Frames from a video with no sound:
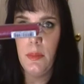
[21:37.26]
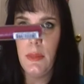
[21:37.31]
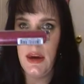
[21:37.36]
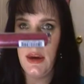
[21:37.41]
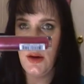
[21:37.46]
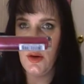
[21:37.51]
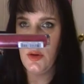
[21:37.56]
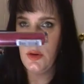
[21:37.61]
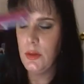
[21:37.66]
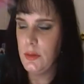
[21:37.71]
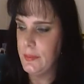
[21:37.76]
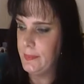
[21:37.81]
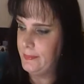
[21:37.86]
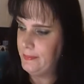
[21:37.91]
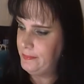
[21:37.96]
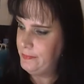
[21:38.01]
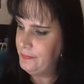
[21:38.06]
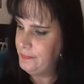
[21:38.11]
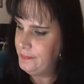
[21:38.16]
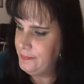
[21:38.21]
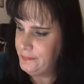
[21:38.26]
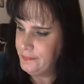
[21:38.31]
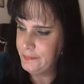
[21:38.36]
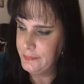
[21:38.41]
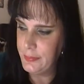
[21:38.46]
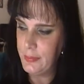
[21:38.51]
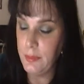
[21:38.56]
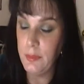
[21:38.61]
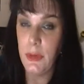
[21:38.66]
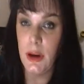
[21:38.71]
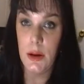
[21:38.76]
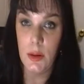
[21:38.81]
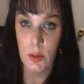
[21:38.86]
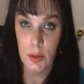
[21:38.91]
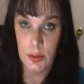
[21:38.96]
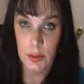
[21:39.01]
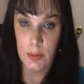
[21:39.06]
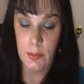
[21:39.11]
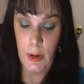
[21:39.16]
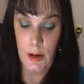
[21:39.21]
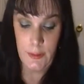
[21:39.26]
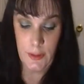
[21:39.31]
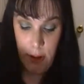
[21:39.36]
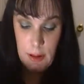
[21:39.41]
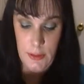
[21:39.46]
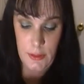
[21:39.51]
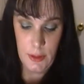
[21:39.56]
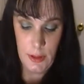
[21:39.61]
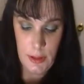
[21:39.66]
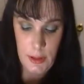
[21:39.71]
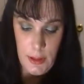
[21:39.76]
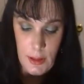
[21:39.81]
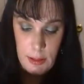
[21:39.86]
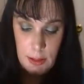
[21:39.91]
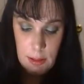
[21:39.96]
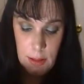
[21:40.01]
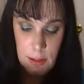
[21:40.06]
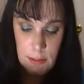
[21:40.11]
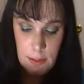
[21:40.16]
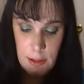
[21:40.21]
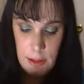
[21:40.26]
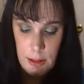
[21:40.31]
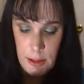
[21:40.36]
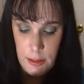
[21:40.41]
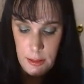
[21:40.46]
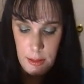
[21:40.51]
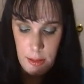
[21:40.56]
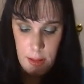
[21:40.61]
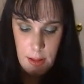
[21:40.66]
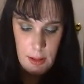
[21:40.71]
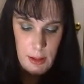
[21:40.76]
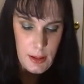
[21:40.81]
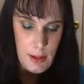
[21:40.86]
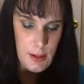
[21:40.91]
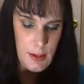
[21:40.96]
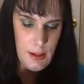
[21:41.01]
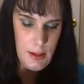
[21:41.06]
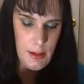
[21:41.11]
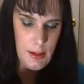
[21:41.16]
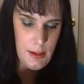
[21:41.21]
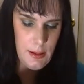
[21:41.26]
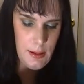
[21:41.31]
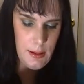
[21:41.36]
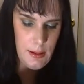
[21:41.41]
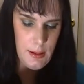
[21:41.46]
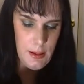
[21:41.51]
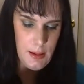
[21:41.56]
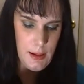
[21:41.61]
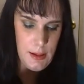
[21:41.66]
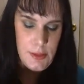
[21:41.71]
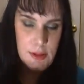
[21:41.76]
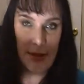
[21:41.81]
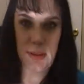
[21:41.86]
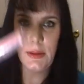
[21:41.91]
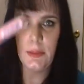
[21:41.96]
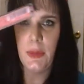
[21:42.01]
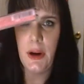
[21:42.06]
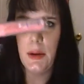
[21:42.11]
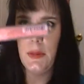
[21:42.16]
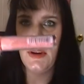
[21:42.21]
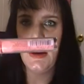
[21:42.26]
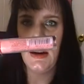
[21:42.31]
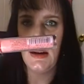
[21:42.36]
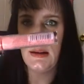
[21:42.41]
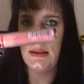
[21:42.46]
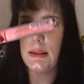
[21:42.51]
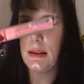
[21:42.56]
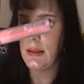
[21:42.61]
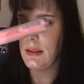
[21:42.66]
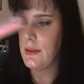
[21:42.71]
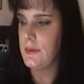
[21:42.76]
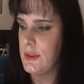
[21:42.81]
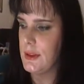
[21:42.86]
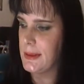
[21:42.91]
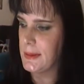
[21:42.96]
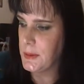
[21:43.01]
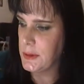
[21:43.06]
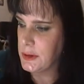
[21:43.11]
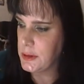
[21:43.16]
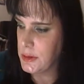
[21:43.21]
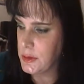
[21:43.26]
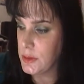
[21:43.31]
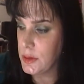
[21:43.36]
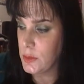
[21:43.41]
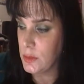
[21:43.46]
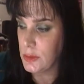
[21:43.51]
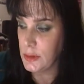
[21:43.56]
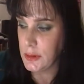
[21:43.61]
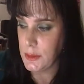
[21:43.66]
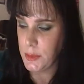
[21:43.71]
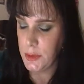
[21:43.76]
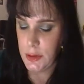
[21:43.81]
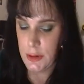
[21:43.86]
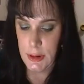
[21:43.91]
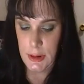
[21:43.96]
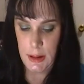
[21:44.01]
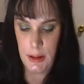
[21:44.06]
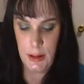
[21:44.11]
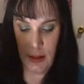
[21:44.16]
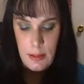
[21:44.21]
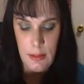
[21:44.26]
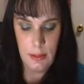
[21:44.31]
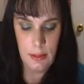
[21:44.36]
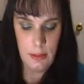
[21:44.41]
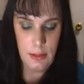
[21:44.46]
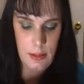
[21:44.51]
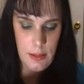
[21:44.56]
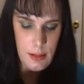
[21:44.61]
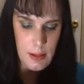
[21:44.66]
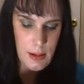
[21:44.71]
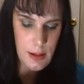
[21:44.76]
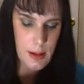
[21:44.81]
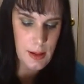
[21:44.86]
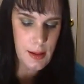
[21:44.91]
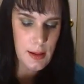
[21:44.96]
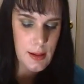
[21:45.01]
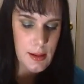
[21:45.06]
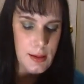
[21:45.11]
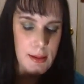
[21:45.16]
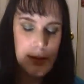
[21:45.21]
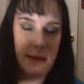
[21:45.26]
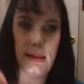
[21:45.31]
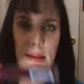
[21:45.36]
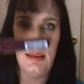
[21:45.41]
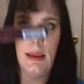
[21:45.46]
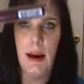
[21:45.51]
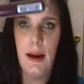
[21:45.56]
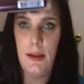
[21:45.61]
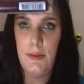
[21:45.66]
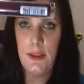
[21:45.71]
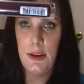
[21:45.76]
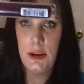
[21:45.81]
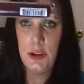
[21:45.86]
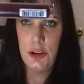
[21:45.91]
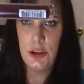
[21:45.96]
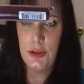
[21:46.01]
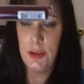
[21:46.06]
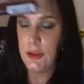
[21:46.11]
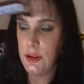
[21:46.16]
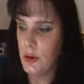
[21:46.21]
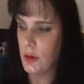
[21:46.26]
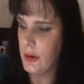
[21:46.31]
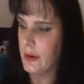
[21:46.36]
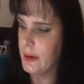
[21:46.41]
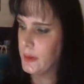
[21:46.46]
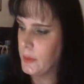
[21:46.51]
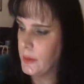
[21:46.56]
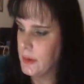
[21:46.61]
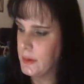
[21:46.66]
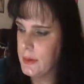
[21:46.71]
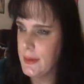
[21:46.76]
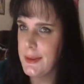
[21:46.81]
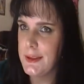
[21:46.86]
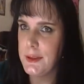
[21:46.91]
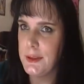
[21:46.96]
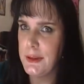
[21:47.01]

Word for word: Mingle. Mingle's my favorite. I love it. And this is Baby Cakes. I love this one too. It's really pretty. This is Lavish, the dark one.